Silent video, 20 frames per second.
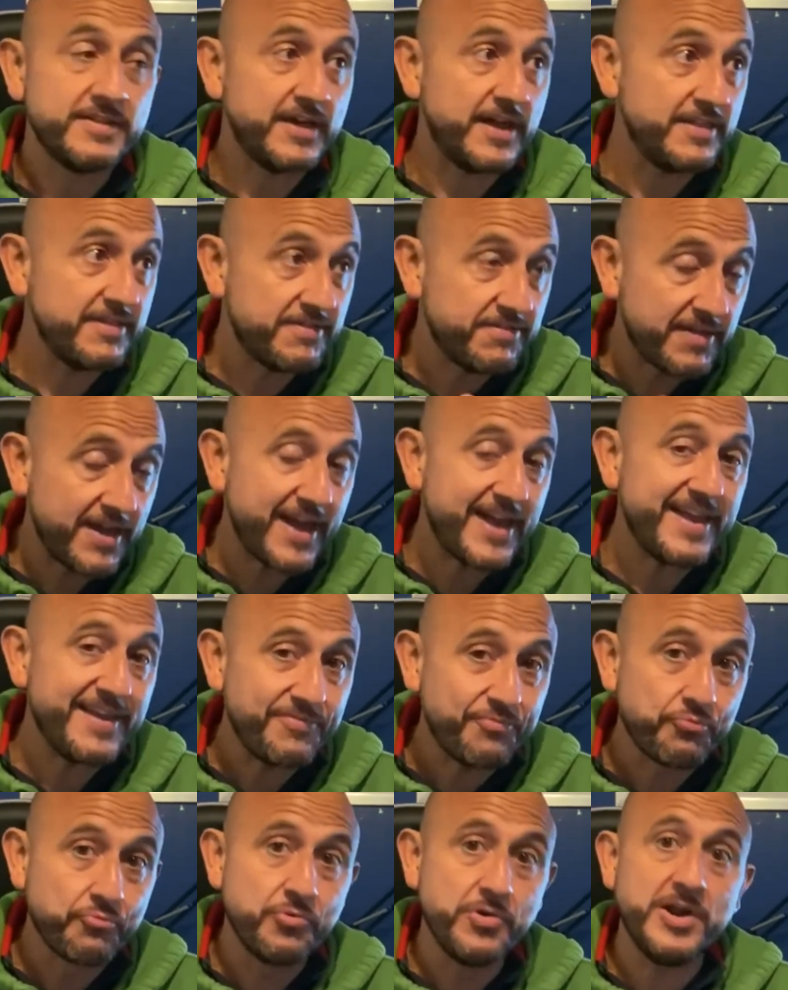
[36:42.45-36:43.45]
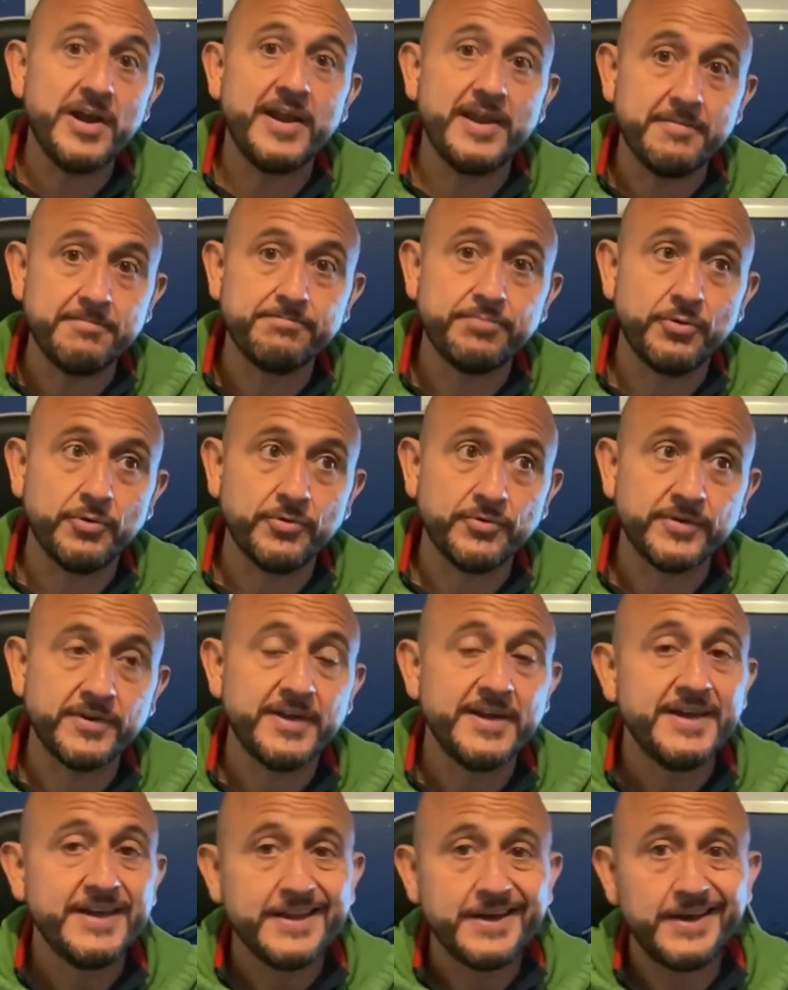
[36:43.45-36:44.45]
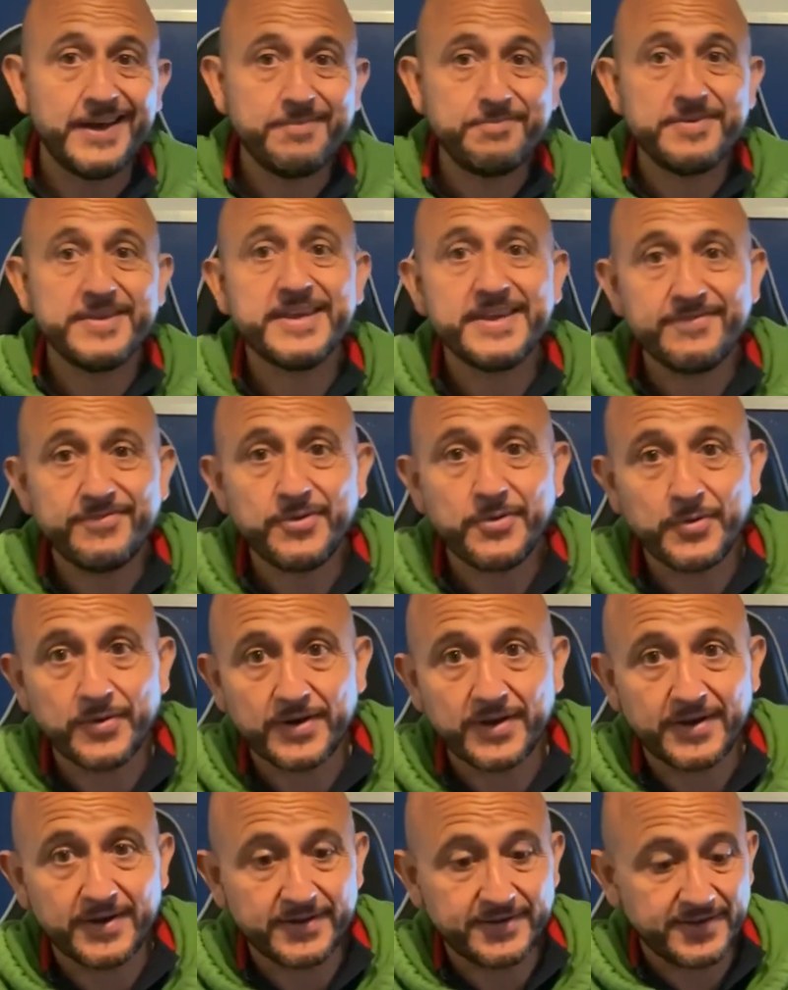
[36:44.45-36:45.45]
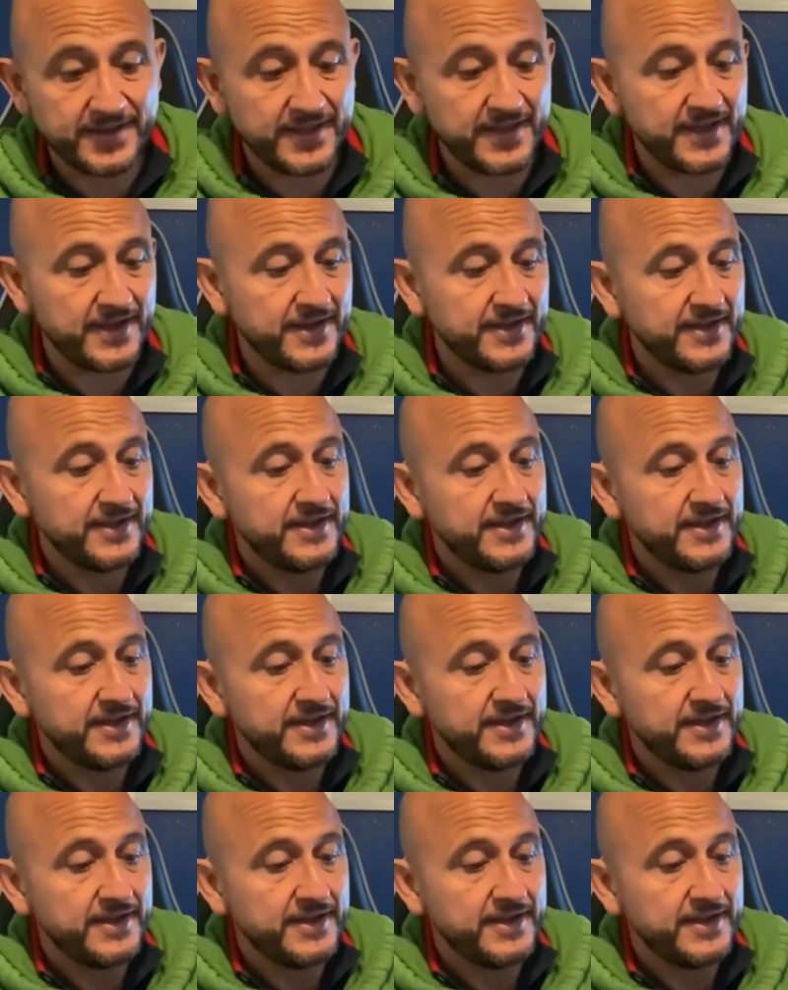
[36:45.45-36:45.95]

That is really important. Let me give you an idea.